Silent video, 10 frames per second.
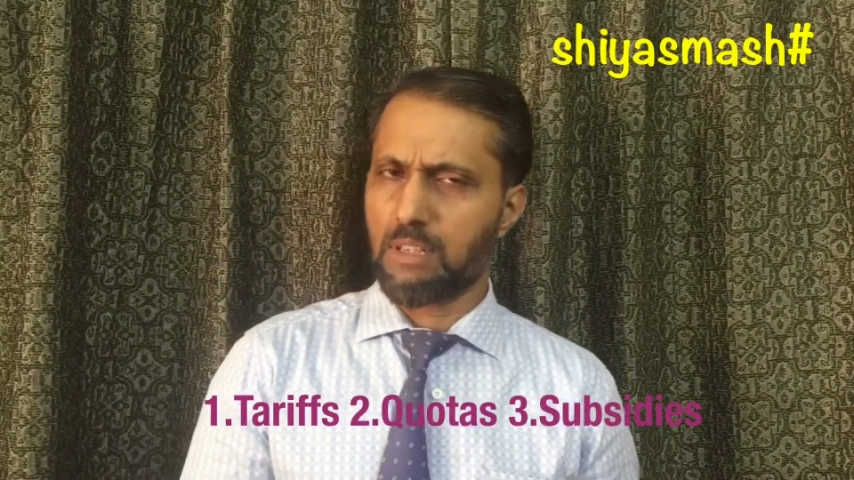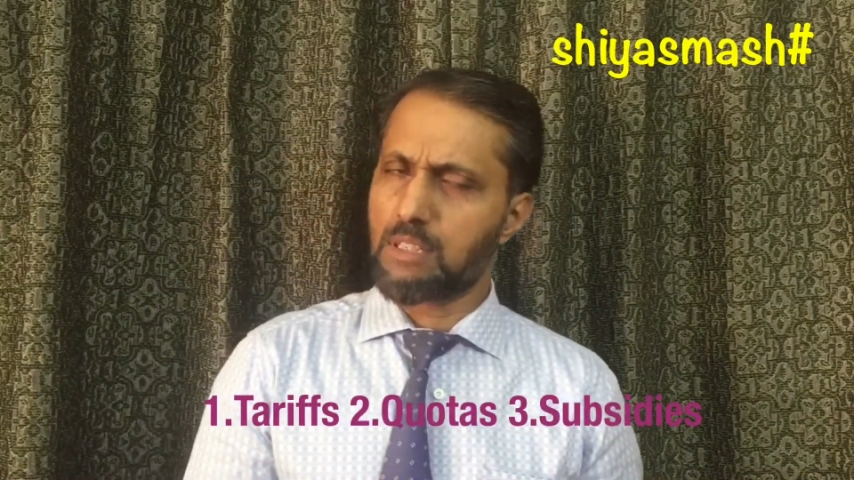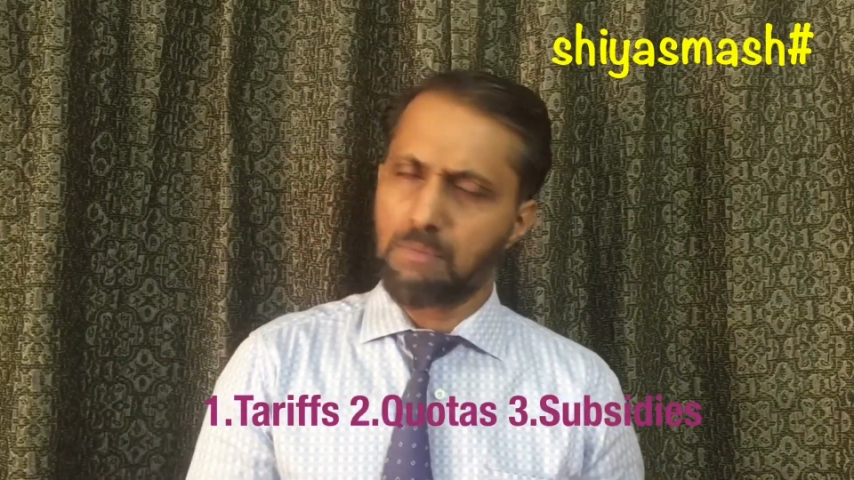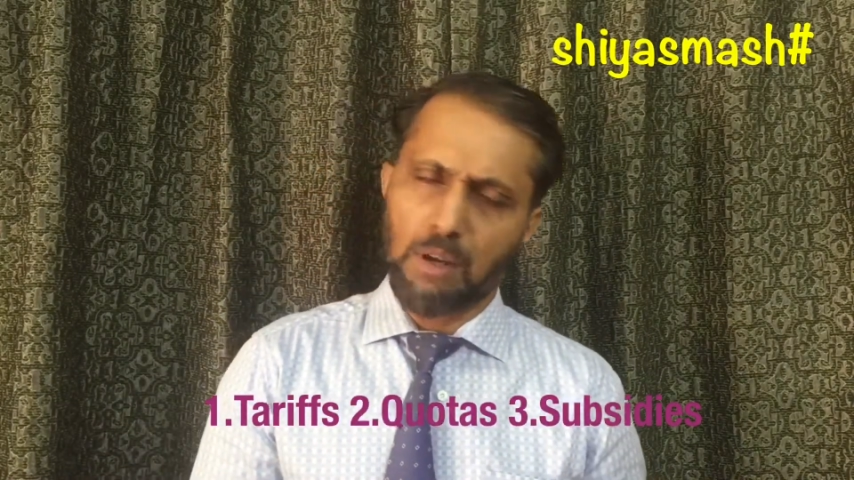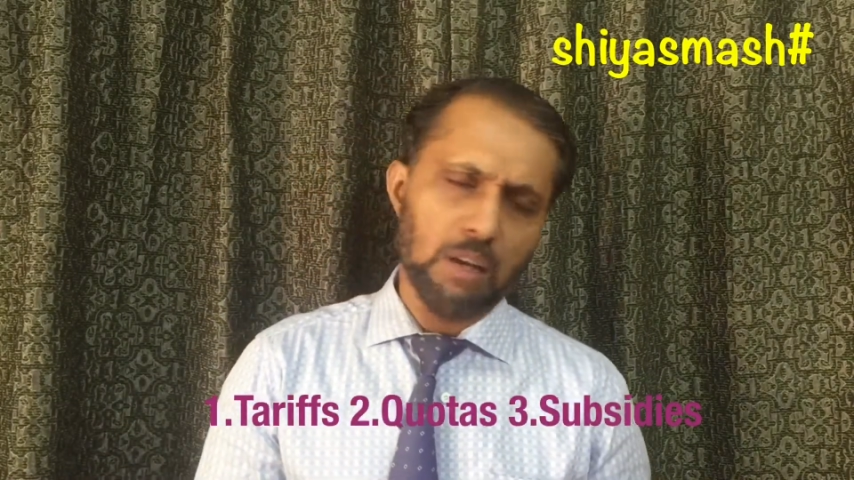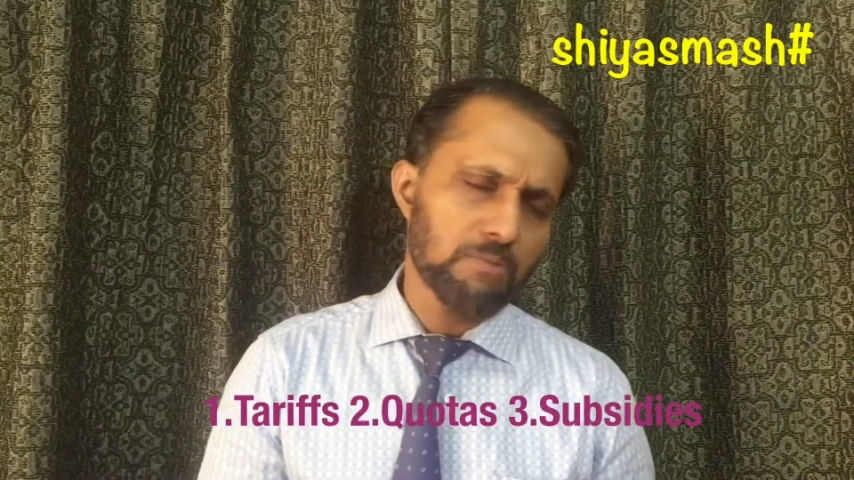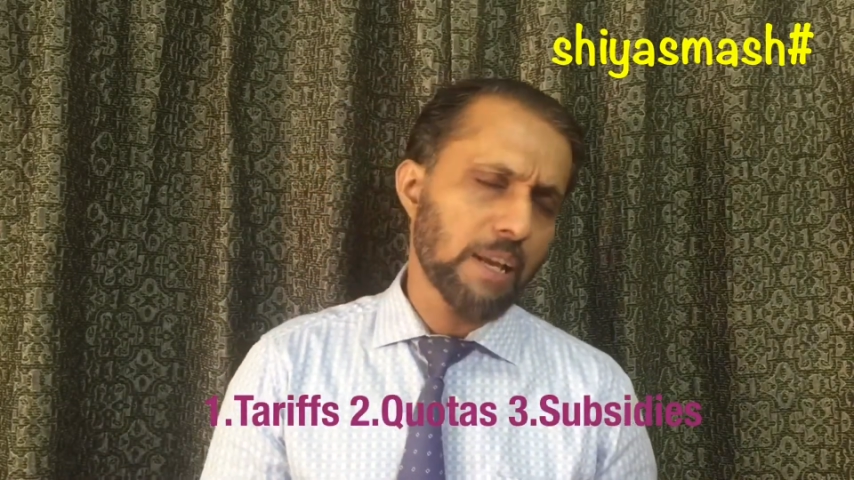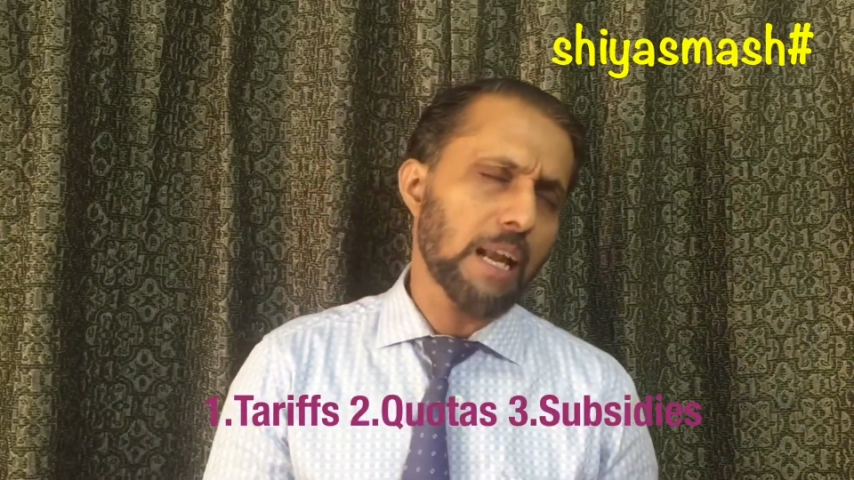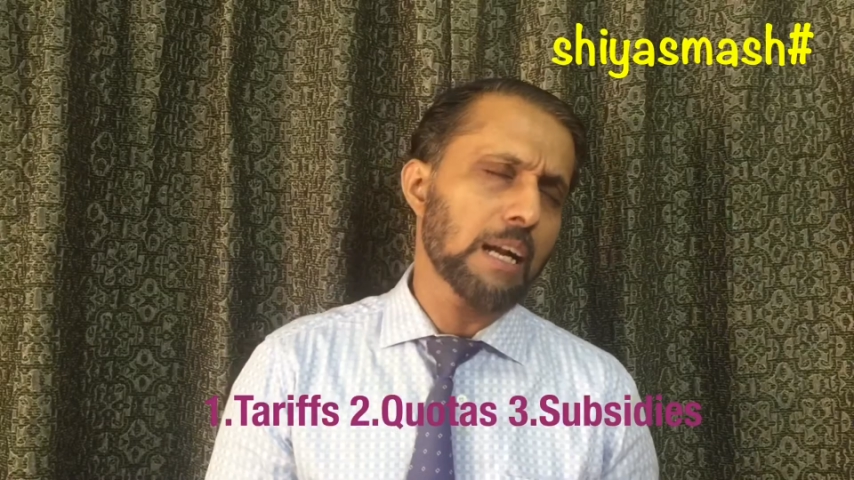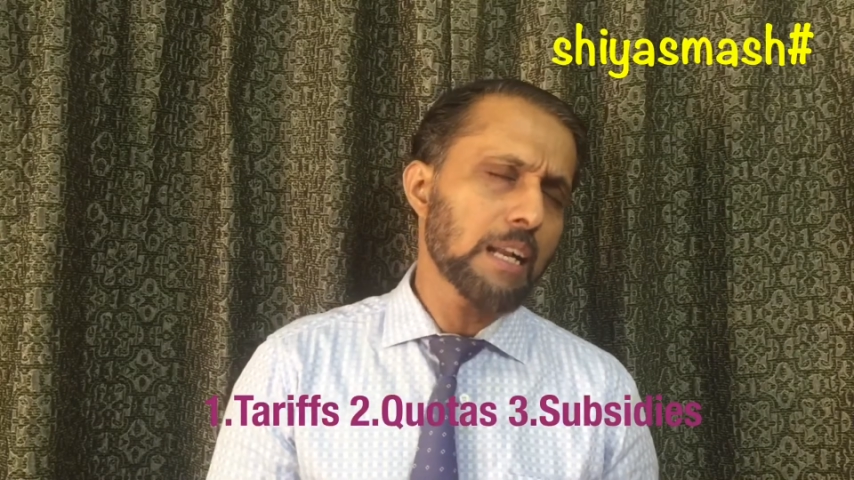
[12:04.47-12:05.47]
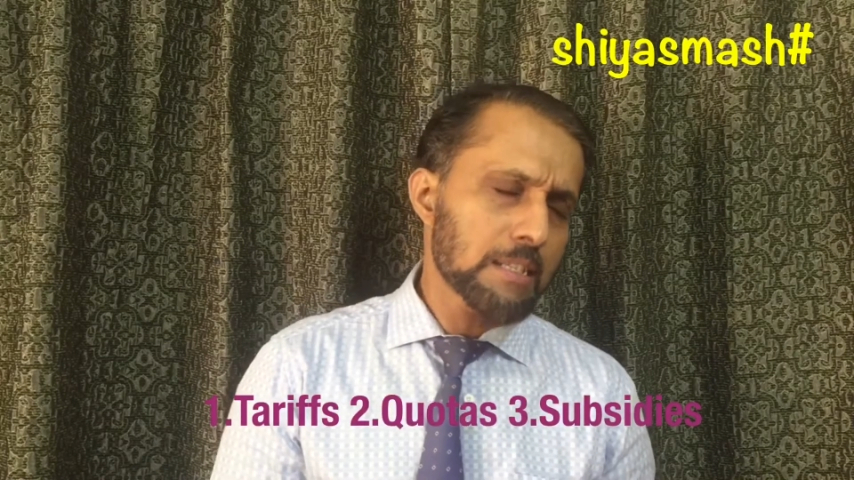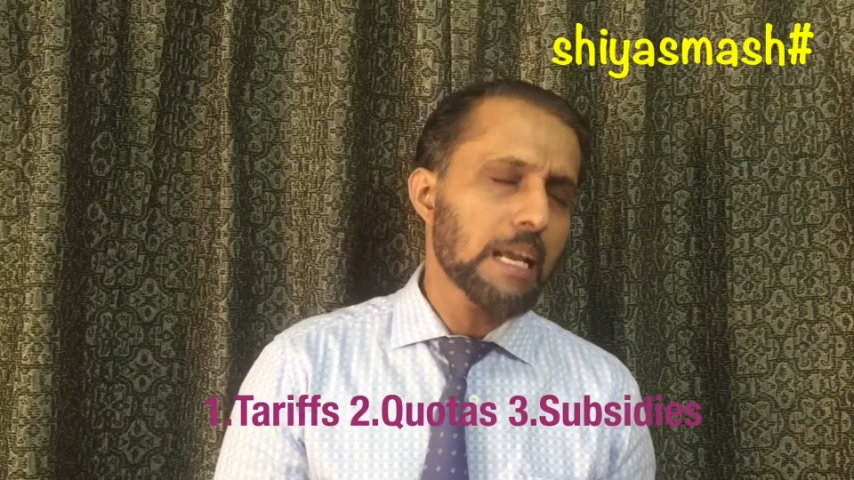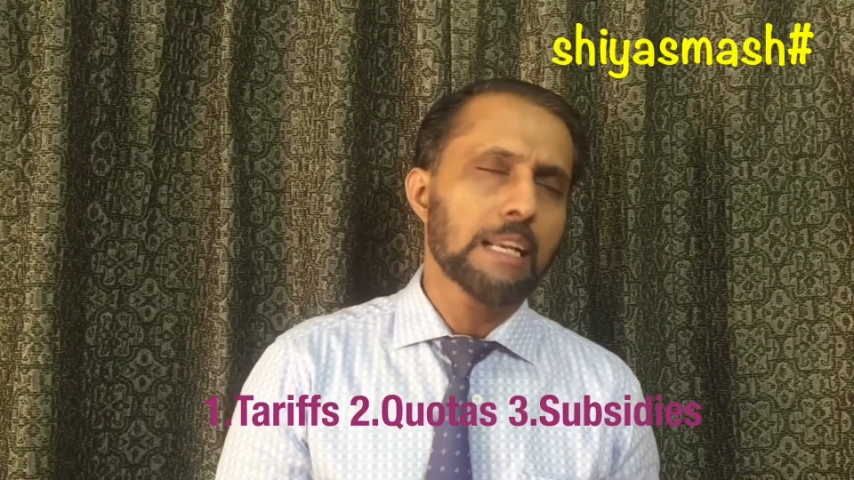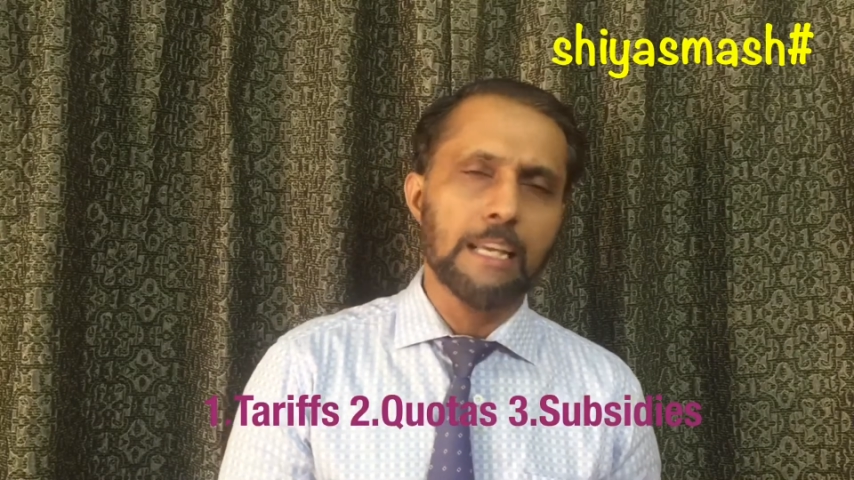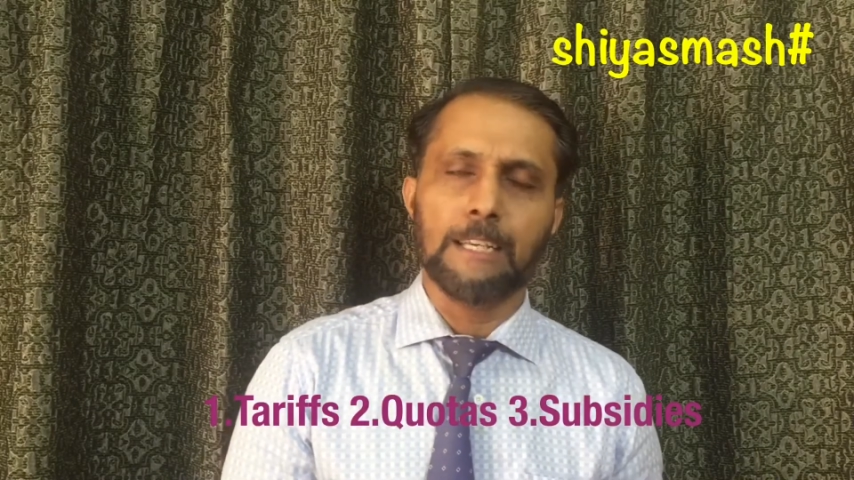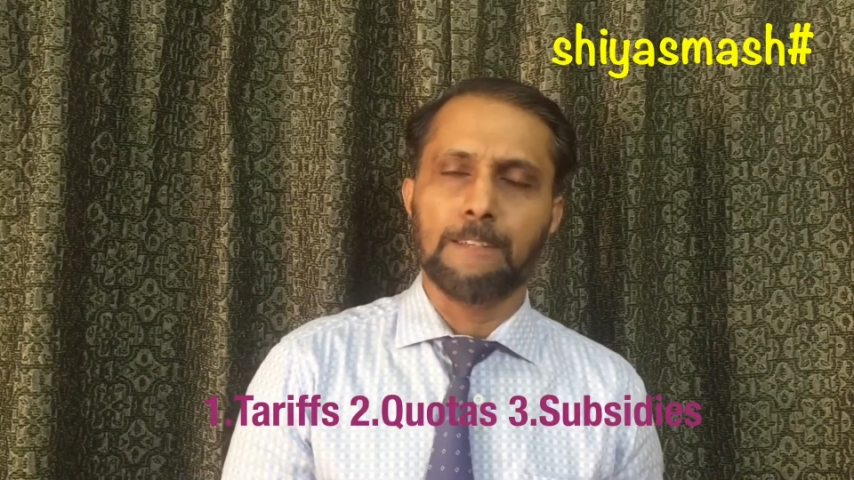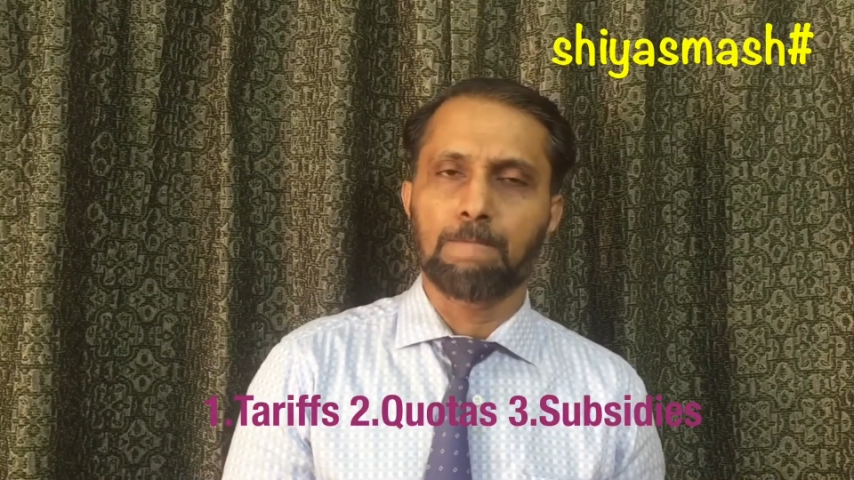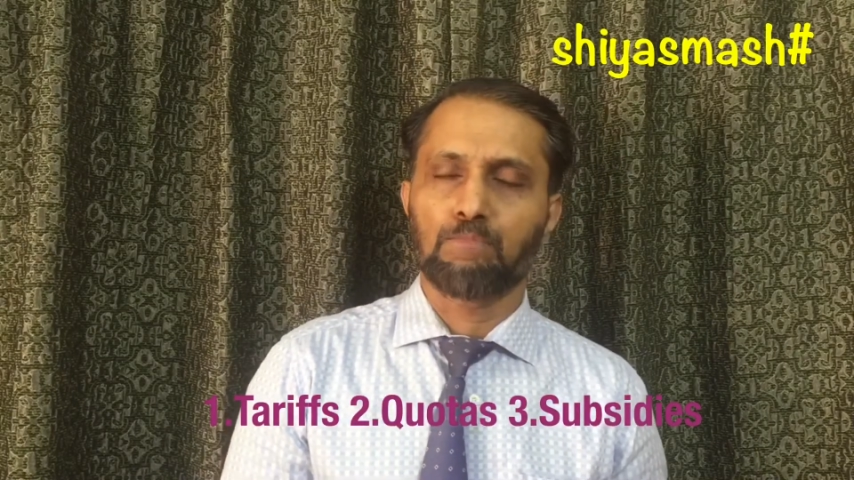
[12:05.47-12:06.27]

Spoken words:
It's because we can understand that